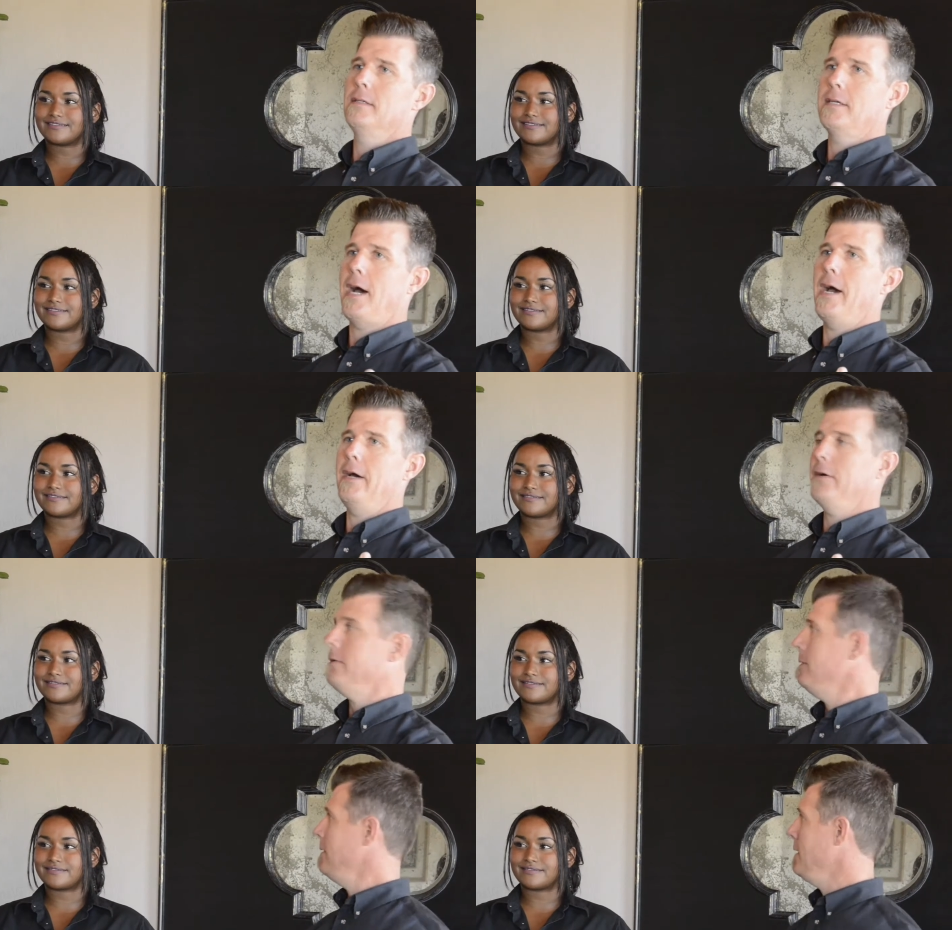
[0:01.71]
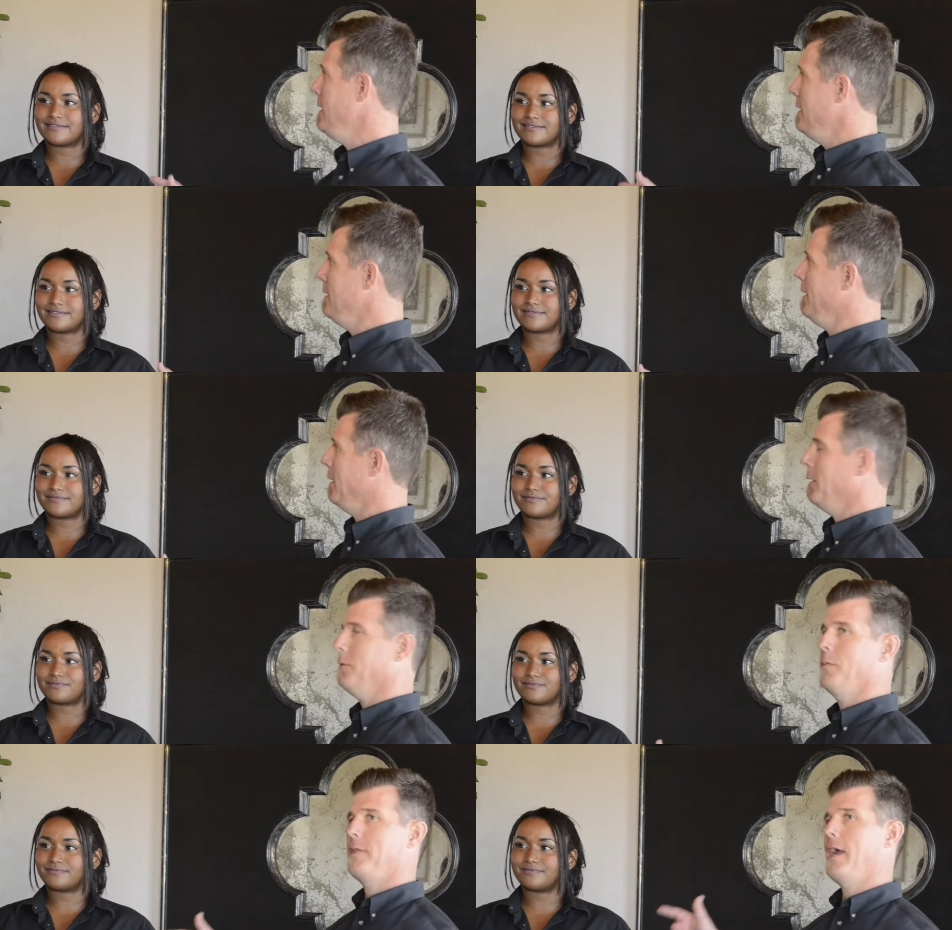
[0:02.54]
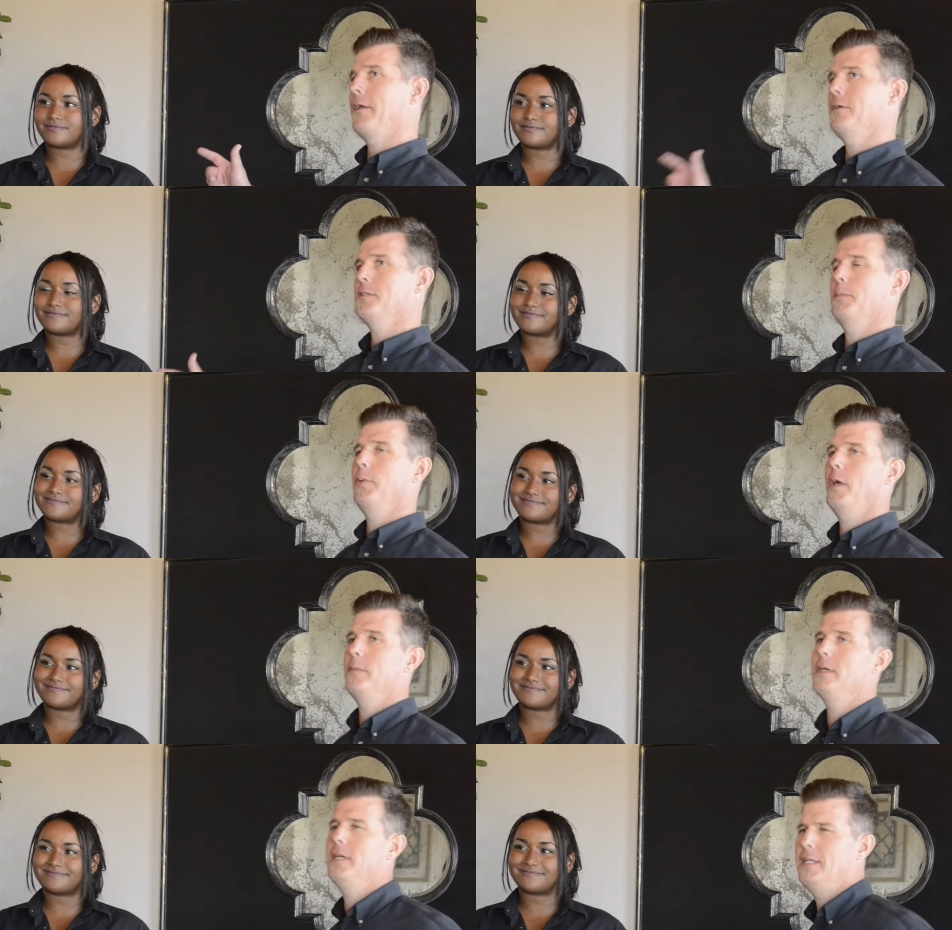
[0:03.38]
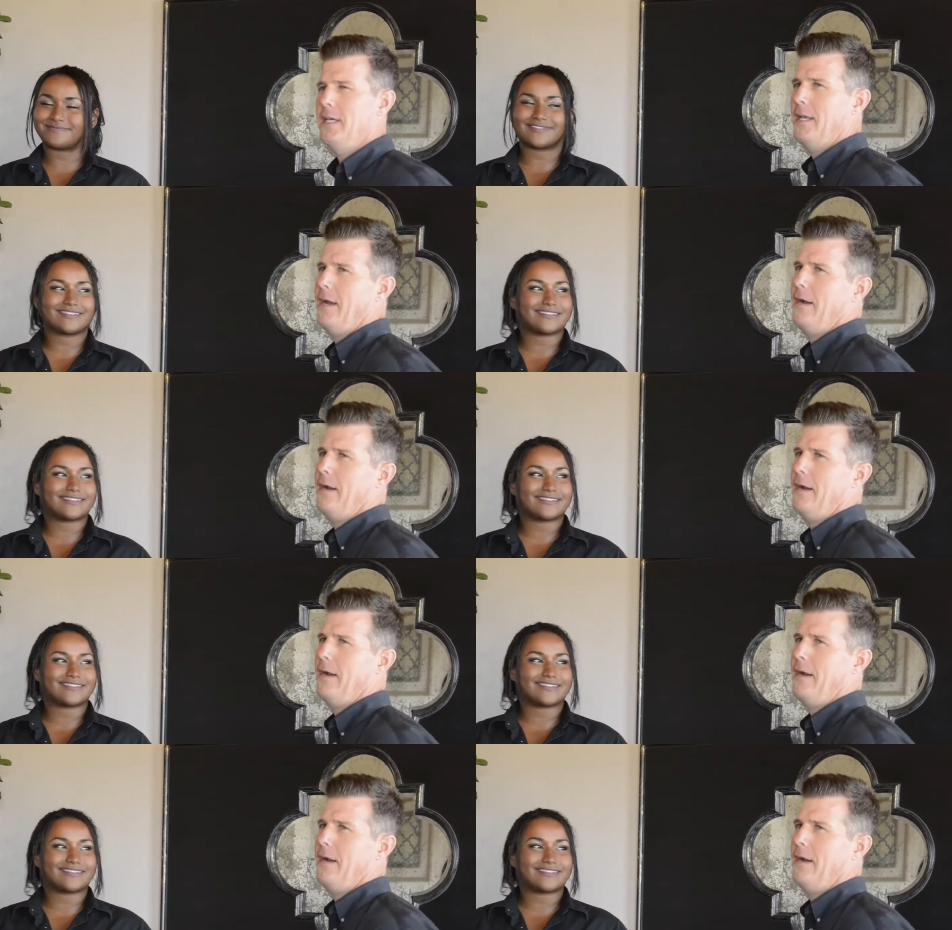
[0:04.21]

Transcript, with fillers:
Speaker 1: Kyle, Eden here with Anderson Plumbing, Heating, and